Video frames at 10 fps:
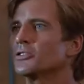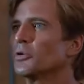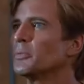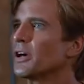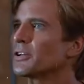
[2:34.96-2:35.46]
hours,
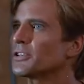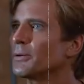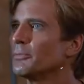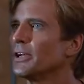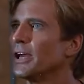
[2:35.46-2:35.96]
we'll be on a
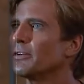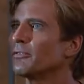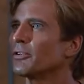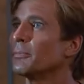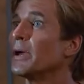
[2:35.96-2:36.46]
submarine headed
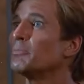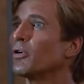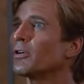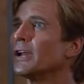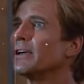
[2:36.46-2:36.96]
for the
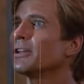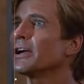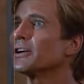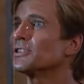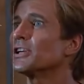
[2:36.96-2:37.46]
Mayport Naval
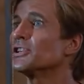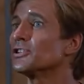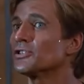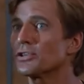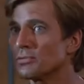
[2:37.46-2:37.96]
Air
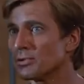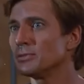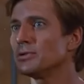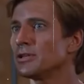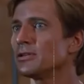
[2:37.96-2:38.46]
Station, so uh,
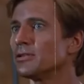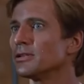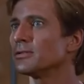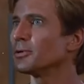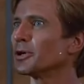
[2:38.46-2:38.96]
we can
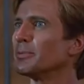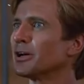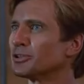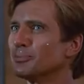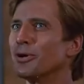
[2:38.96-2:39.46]
uh, worry
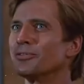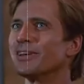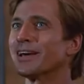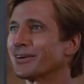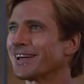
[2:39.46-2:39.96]
about your boat
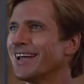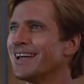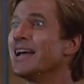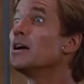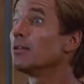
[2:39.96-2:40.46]
then, okay?